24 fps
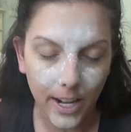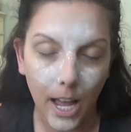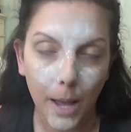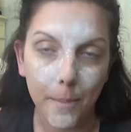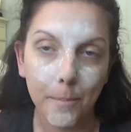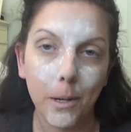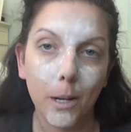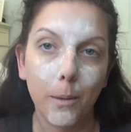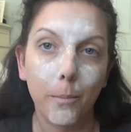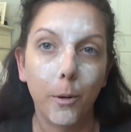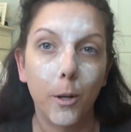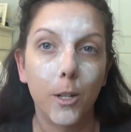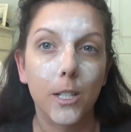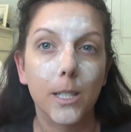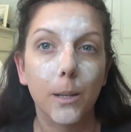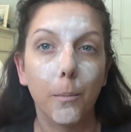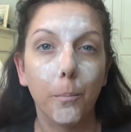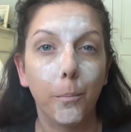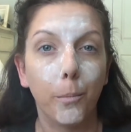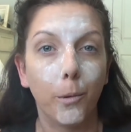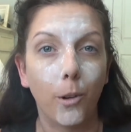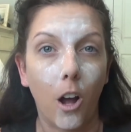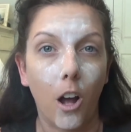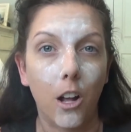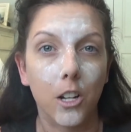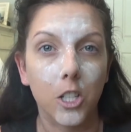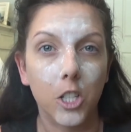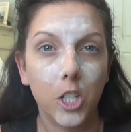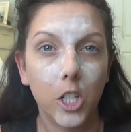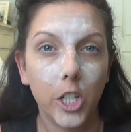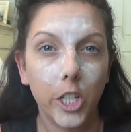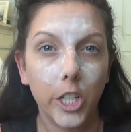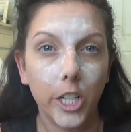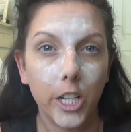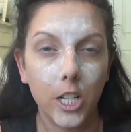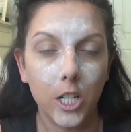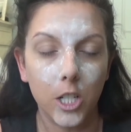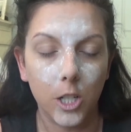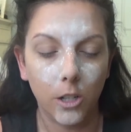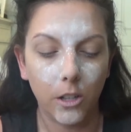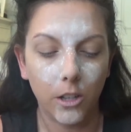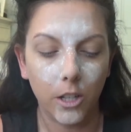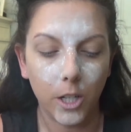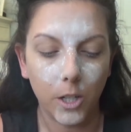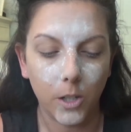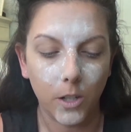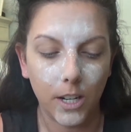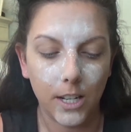I'm gonna put some bronzer into
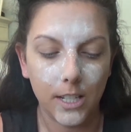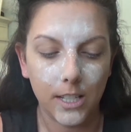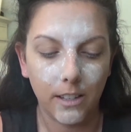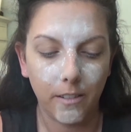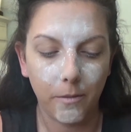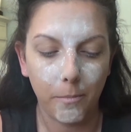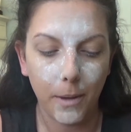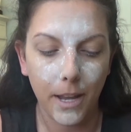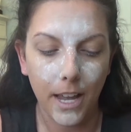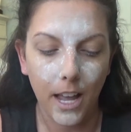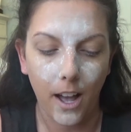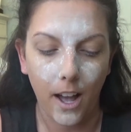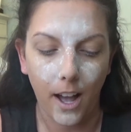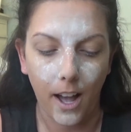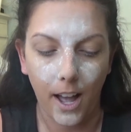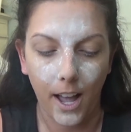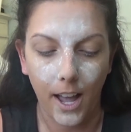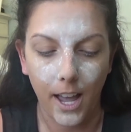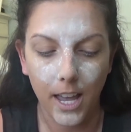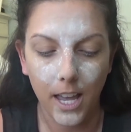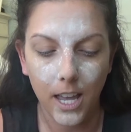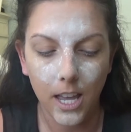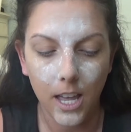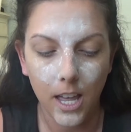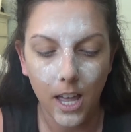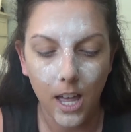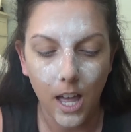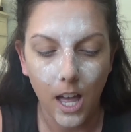the crease of my eye.